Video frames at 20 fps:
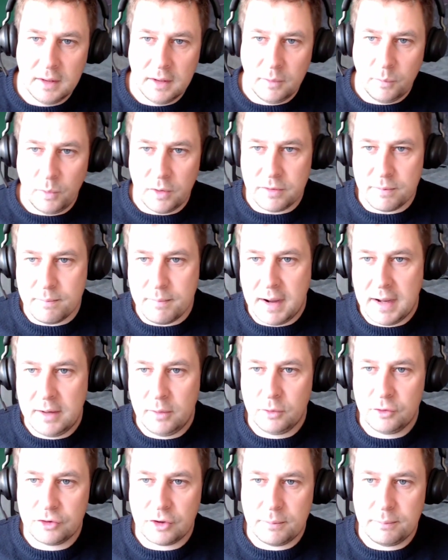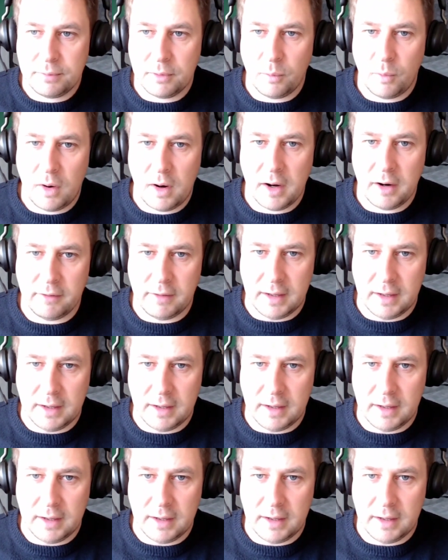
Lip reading: with male jumper wire